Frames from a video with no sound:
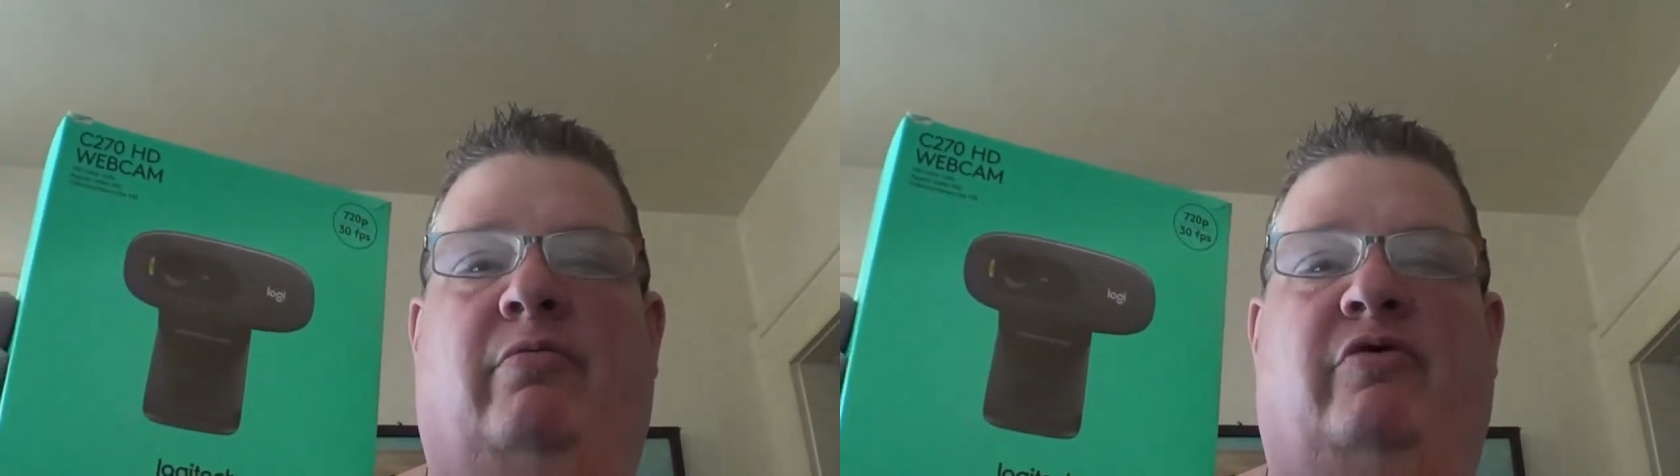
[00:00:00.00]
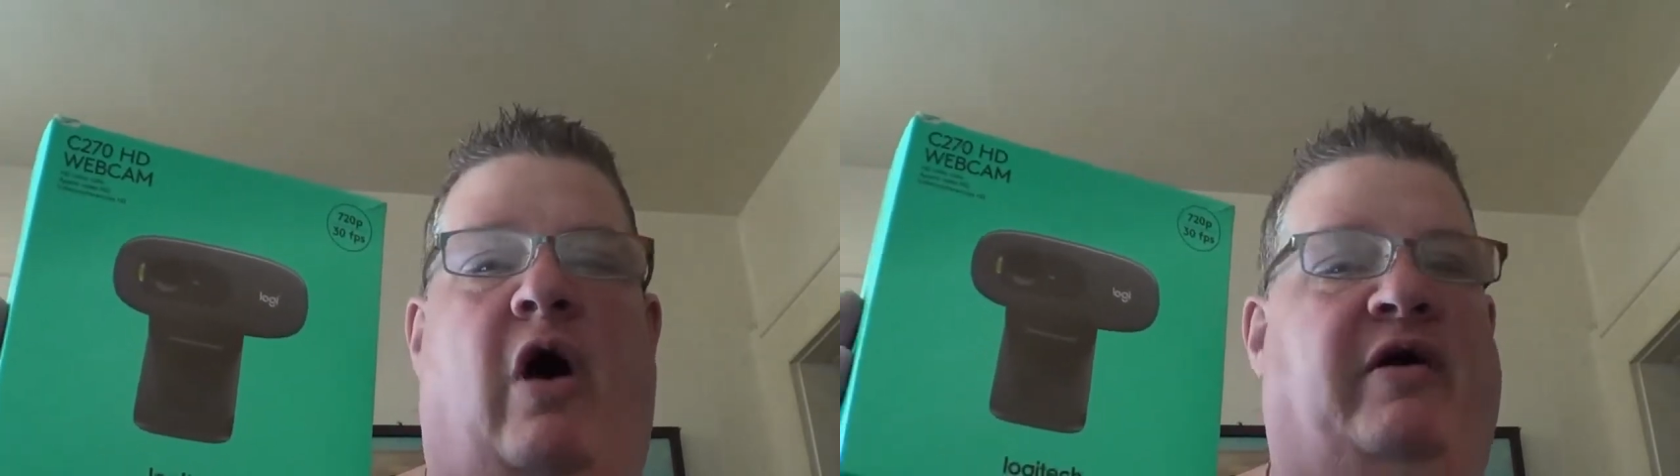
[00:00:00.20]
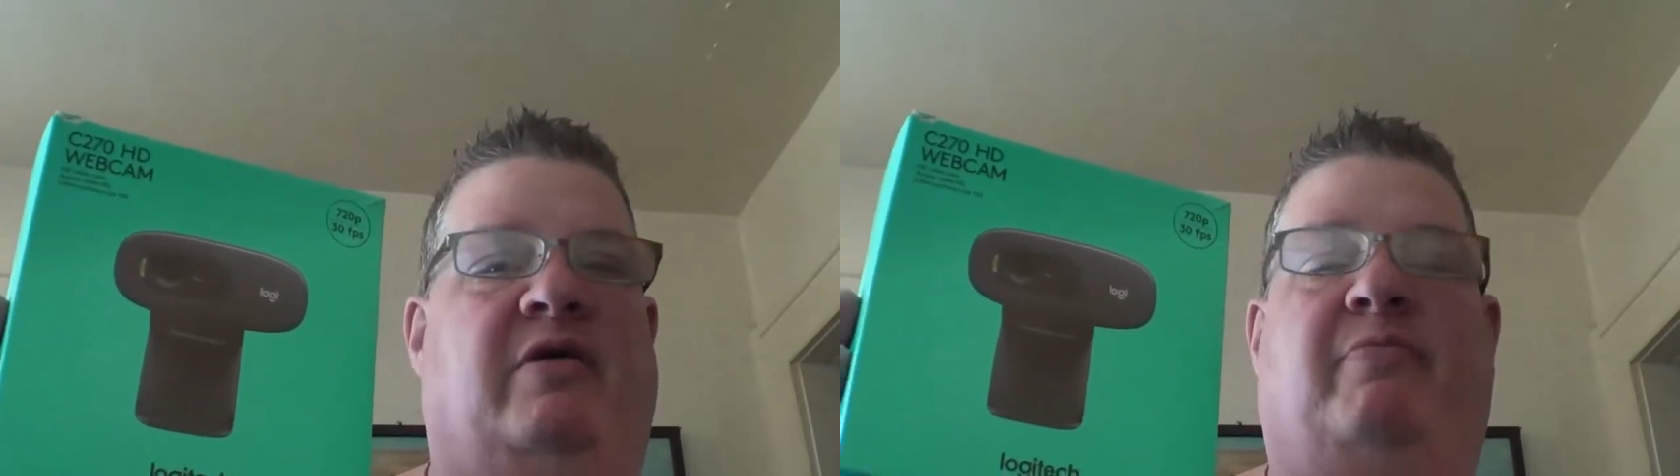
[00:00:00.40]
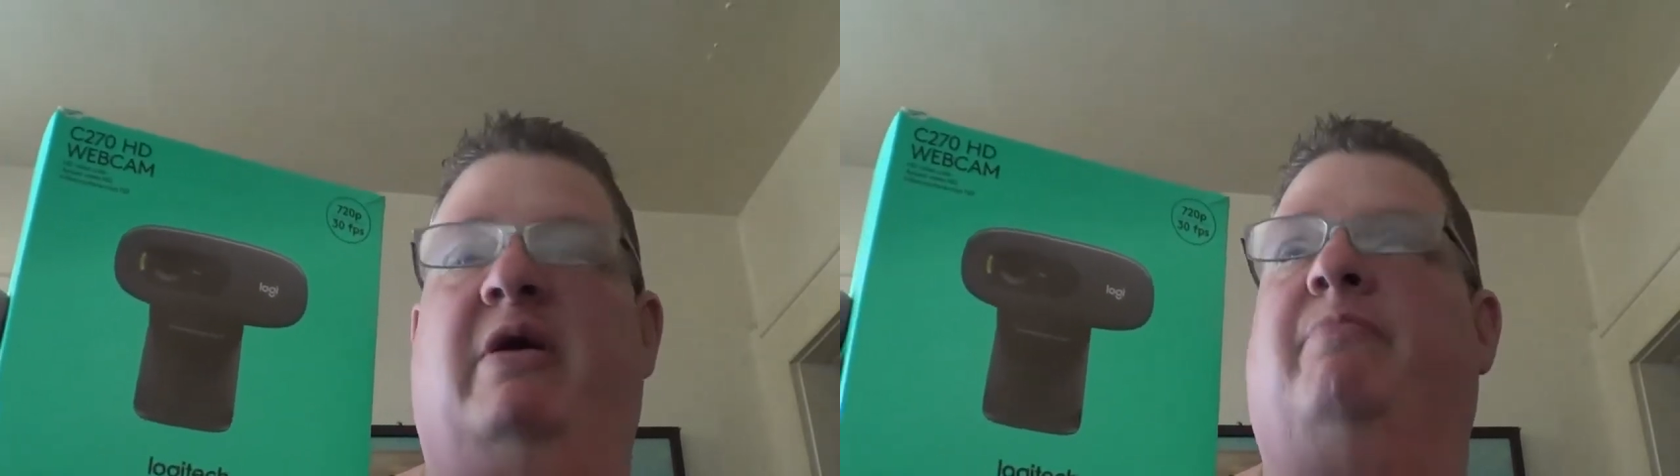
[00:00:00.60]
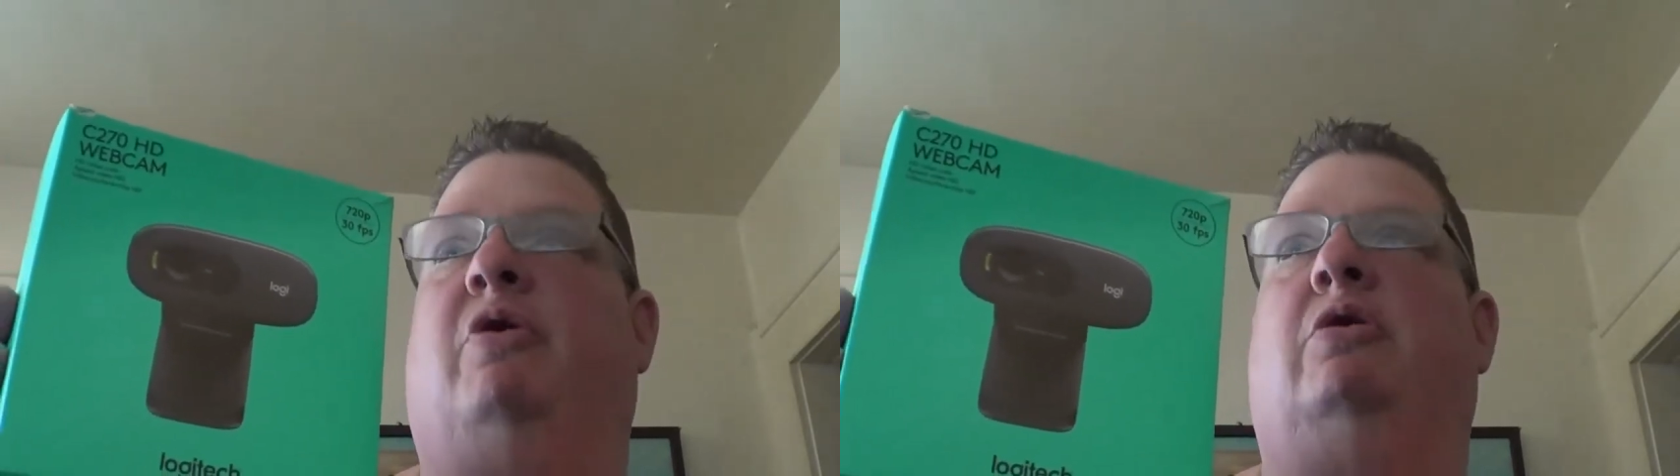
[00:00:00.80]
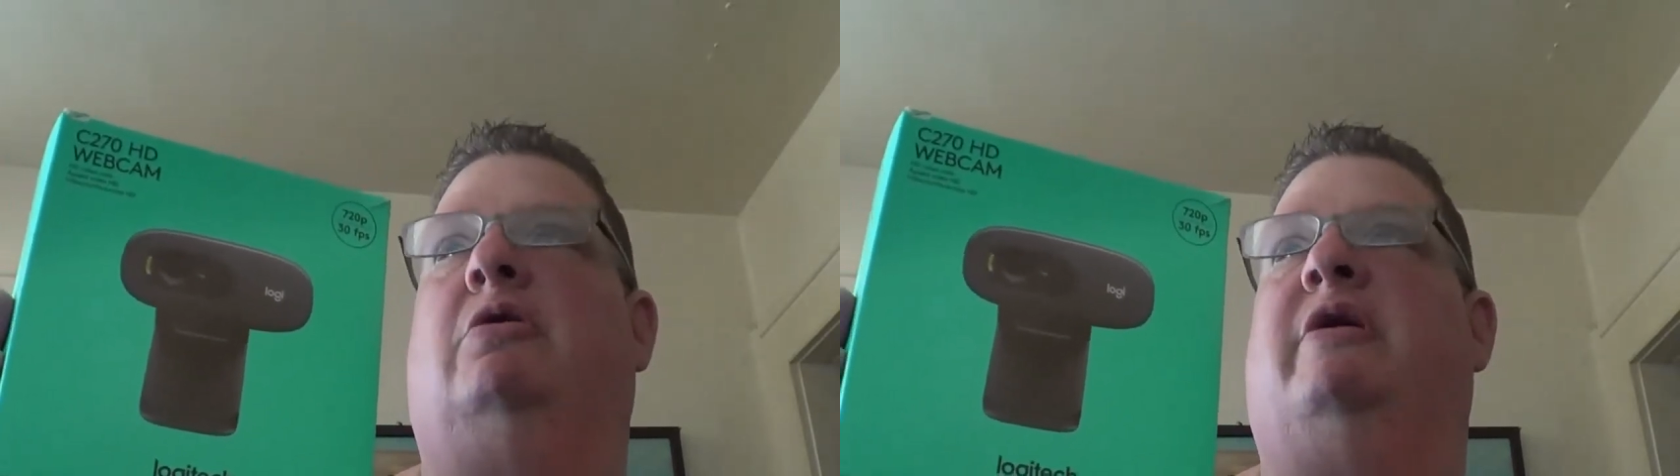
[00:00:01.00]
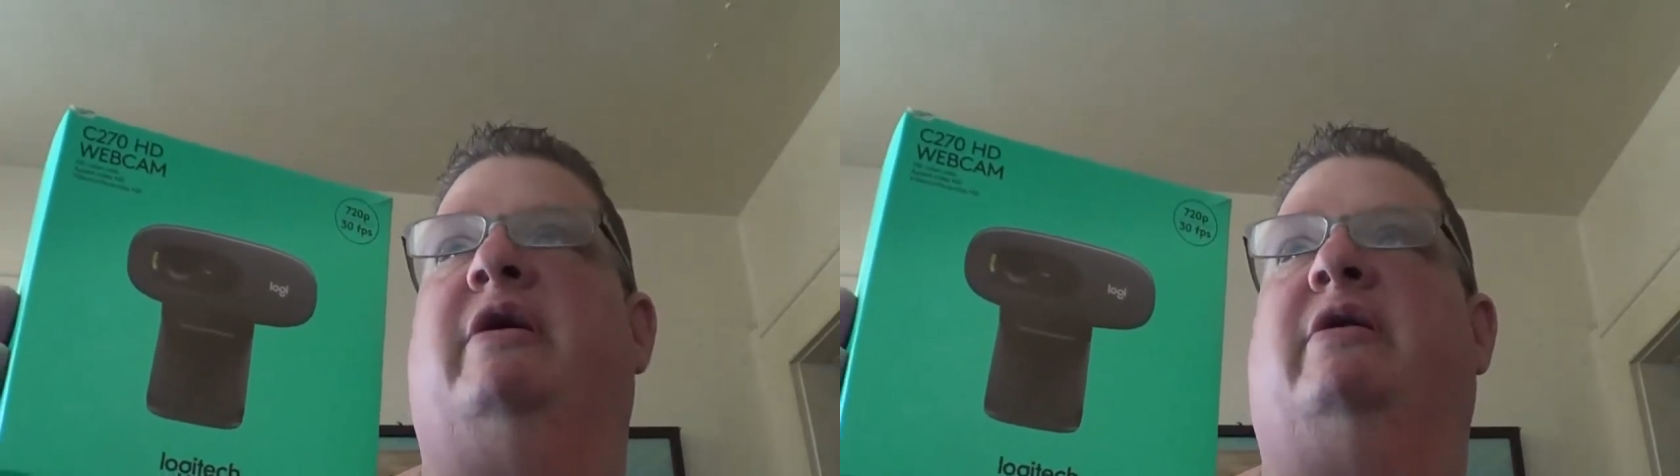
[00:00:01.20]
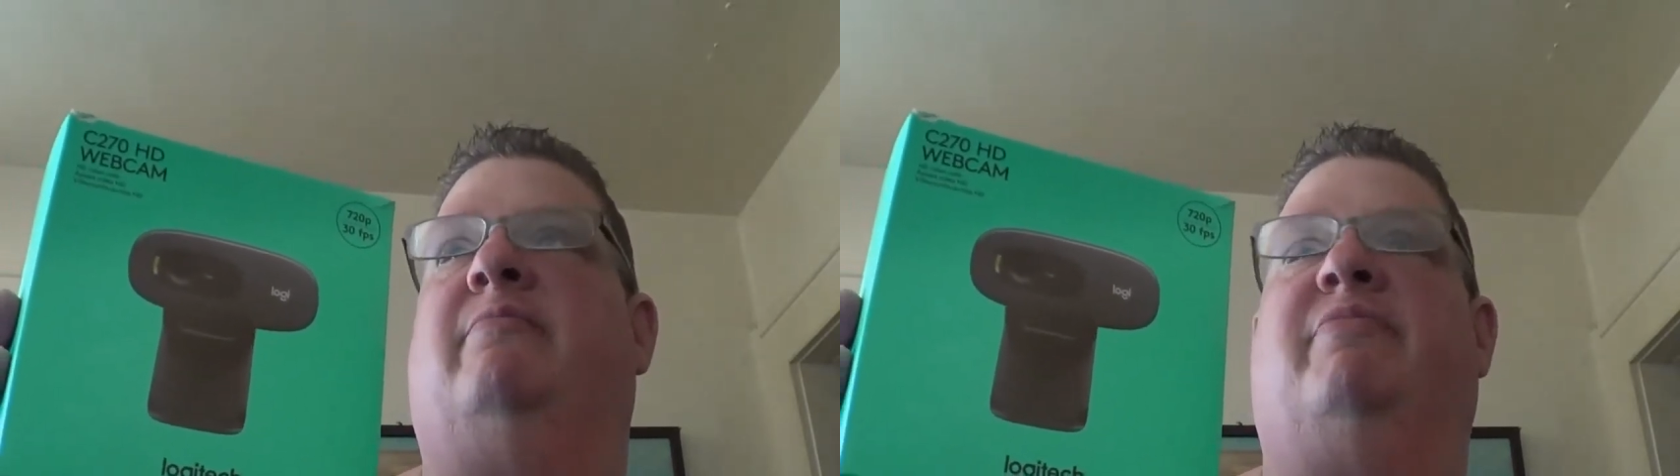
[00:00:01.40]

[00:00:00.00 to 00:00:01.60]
talking to people in